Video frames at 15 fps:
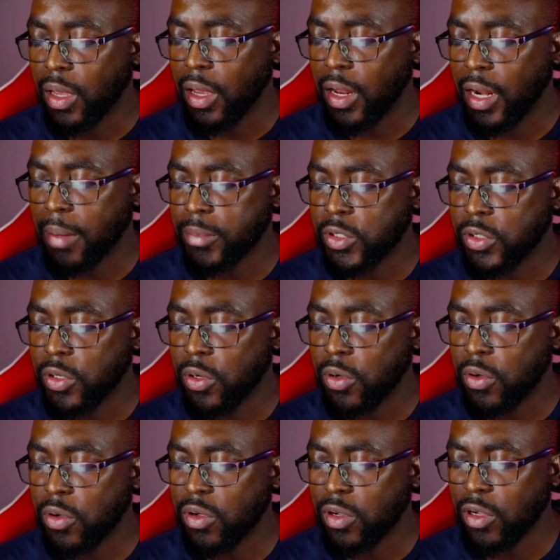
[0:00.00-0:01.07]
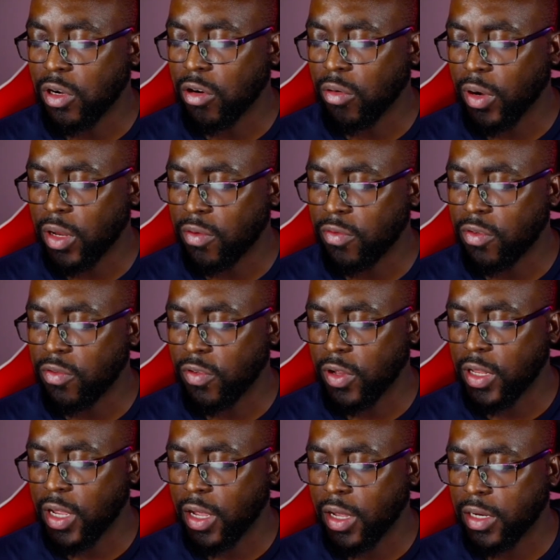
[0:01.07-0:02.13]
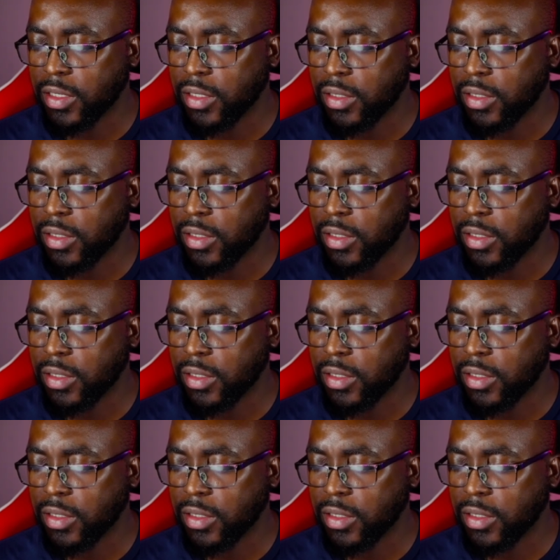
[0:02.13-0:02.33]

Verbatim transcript: And I'm so grateful for that.